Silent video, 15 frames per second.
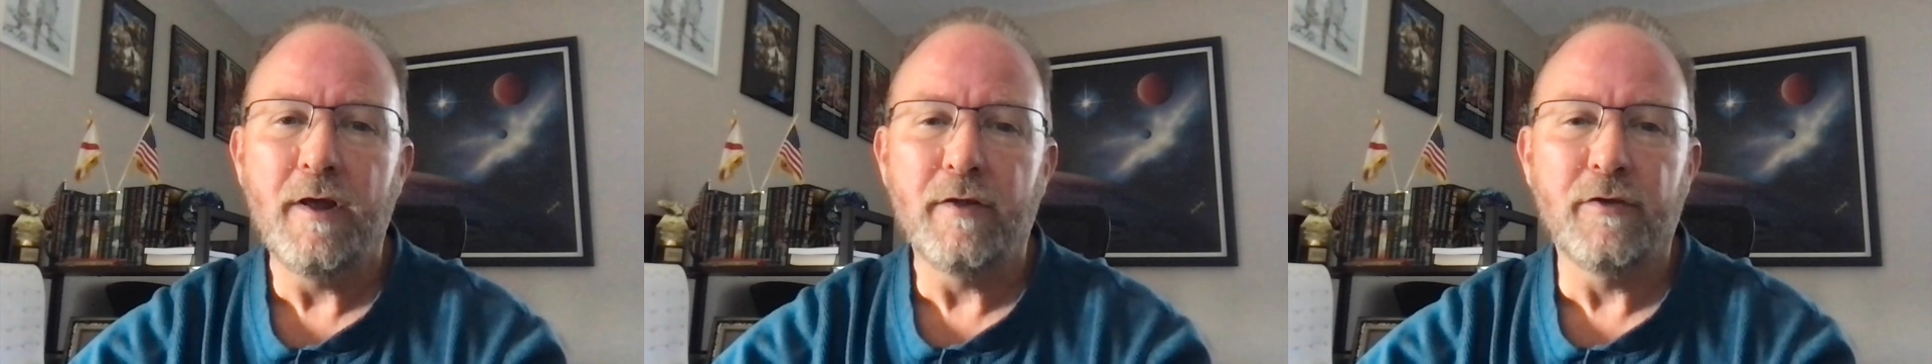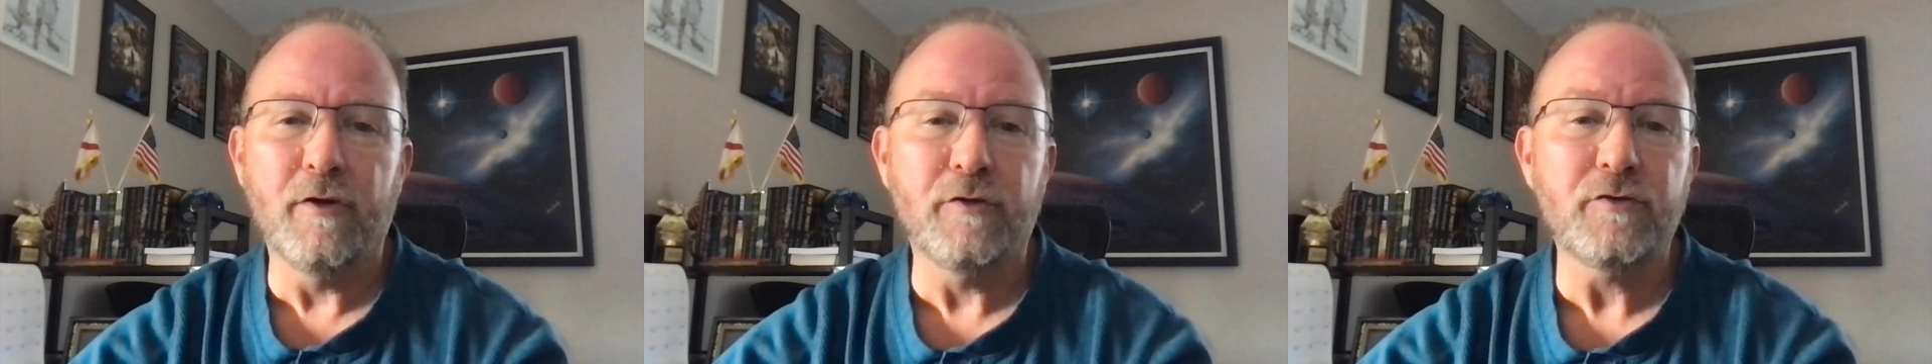
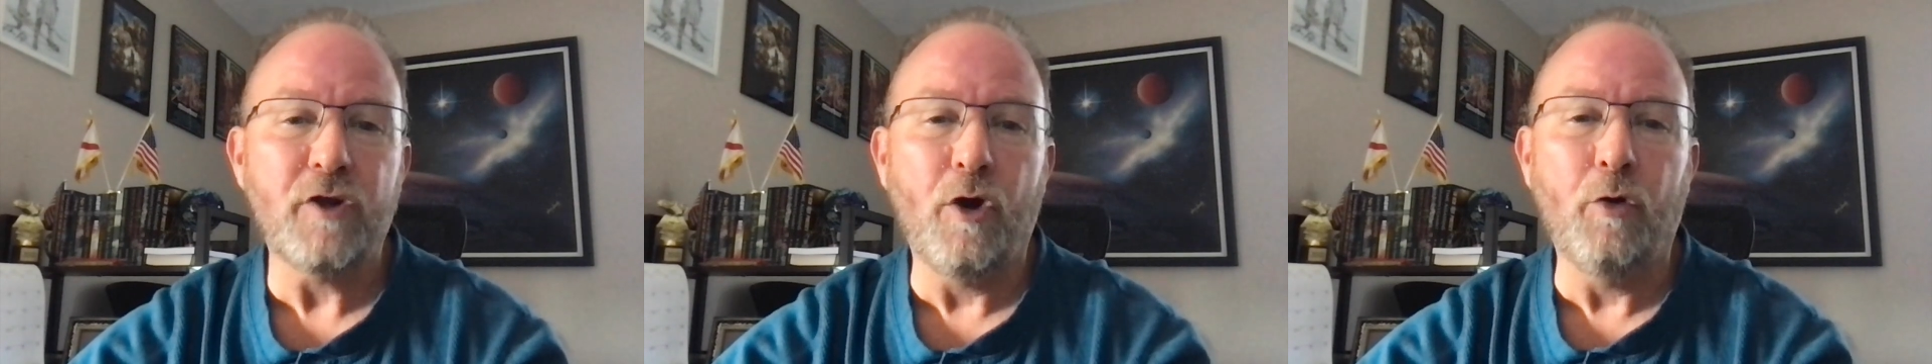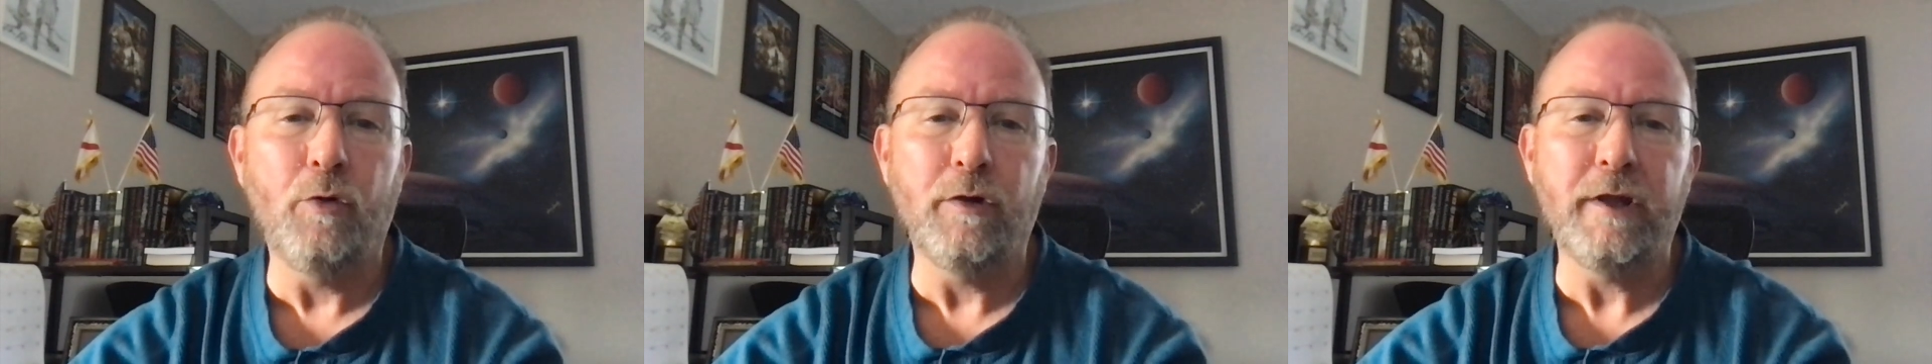There's
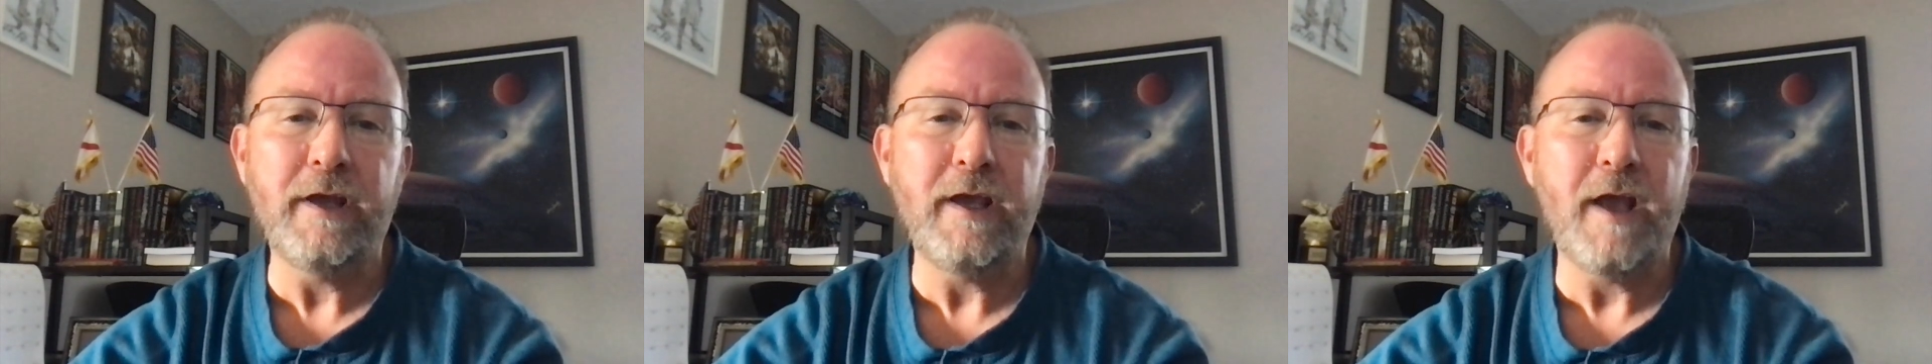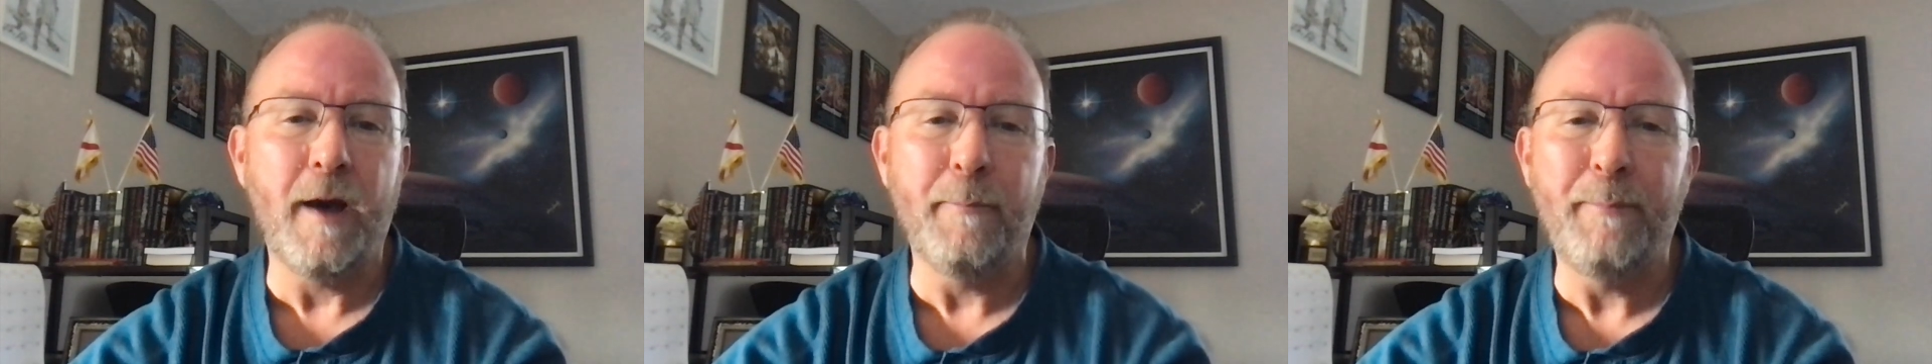
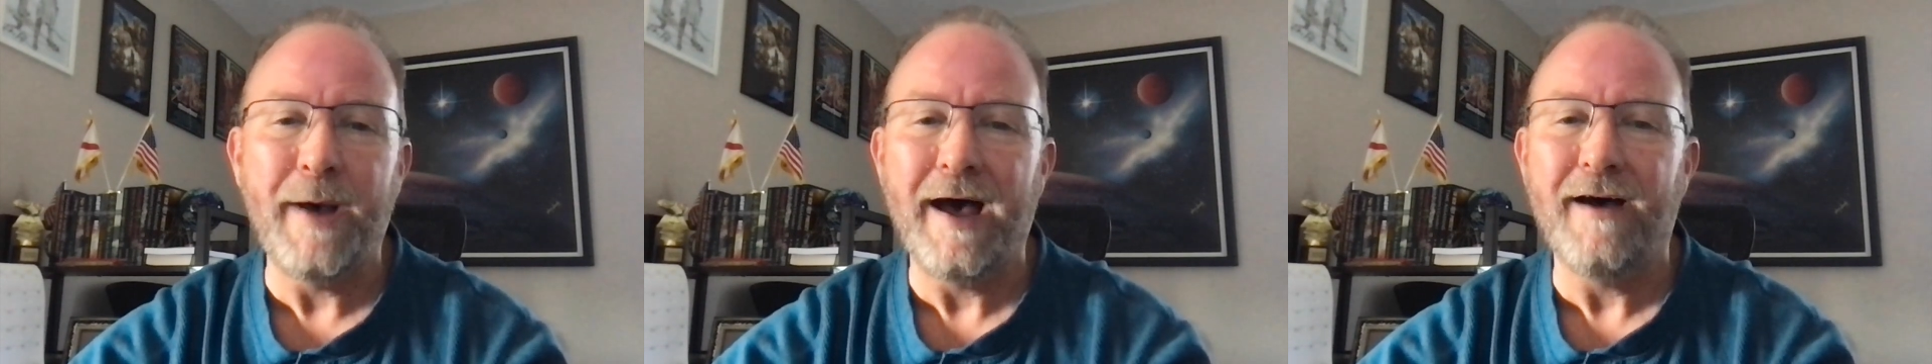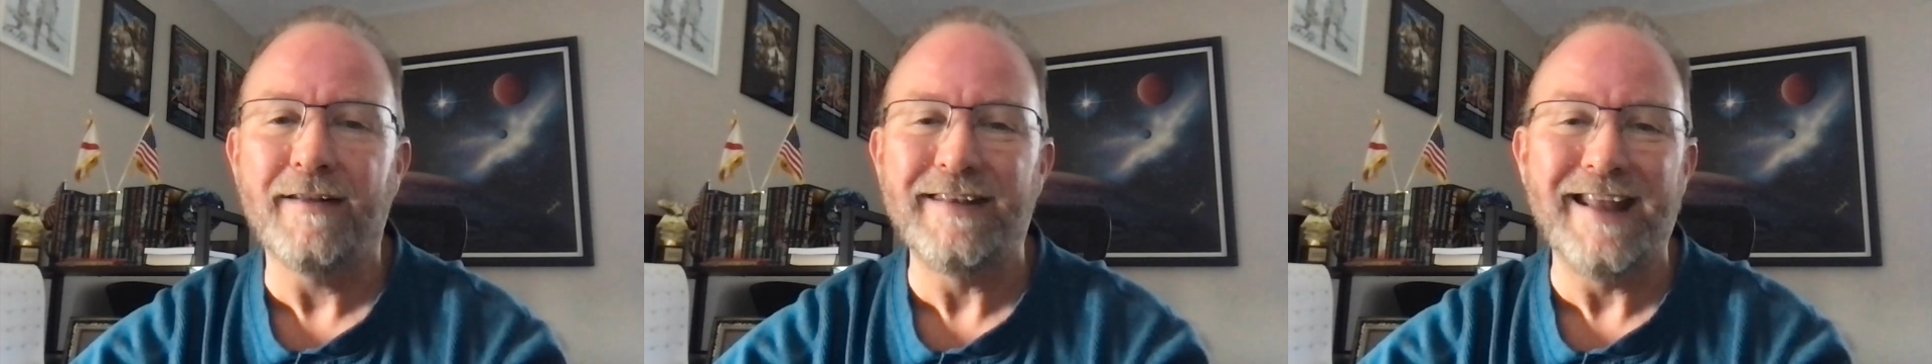only
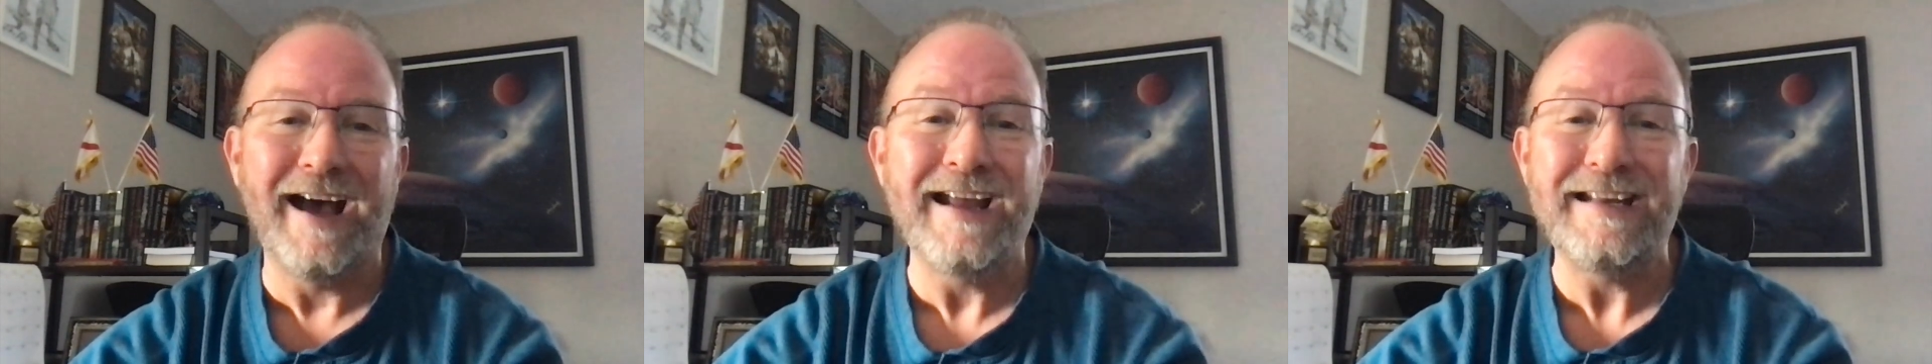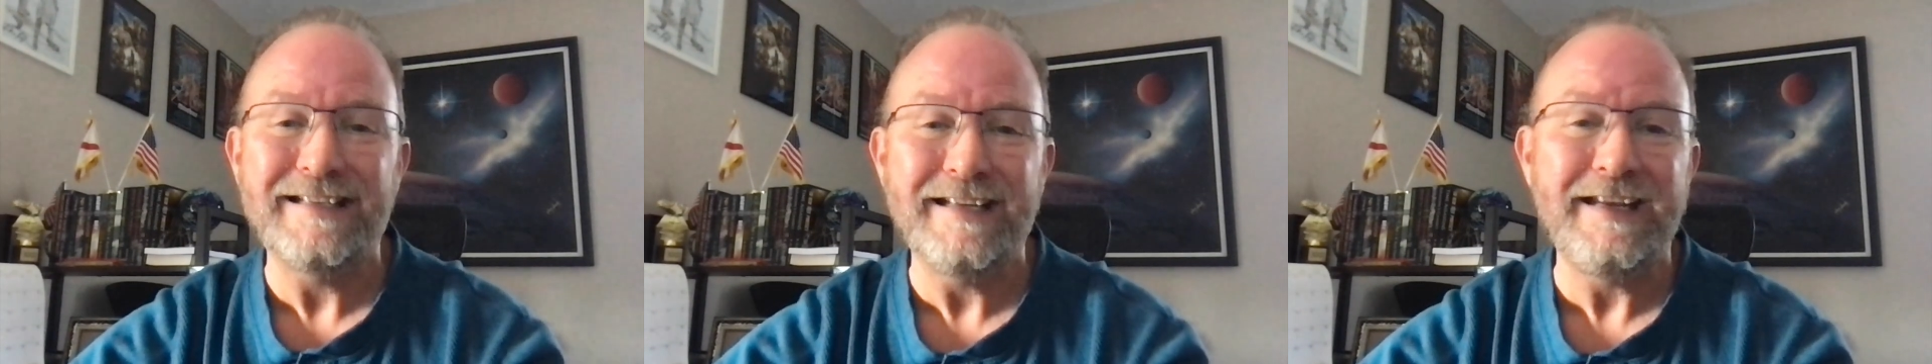about
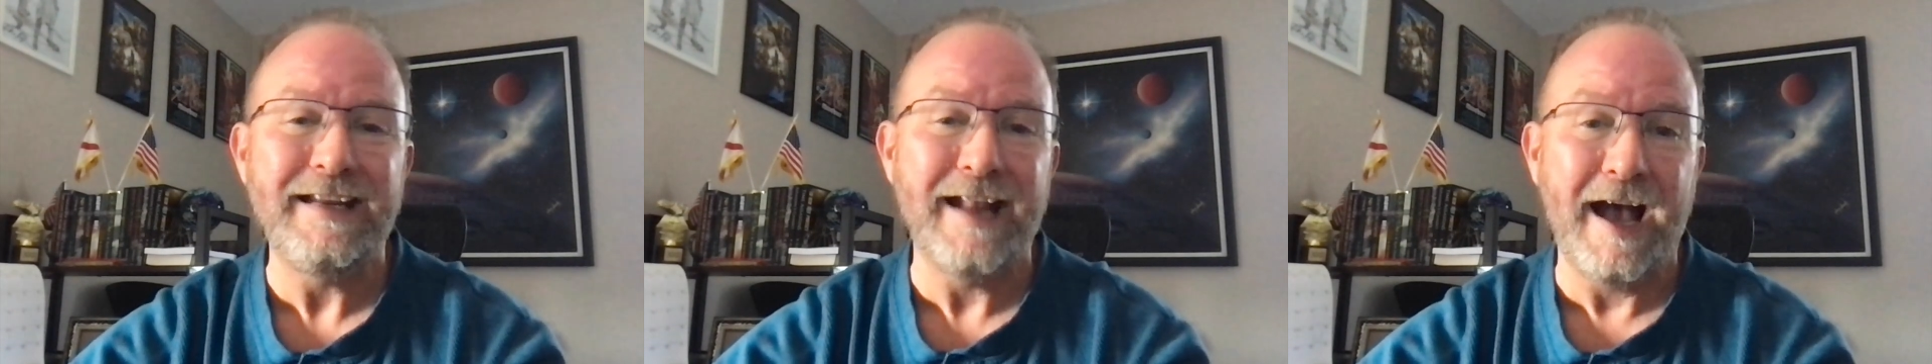19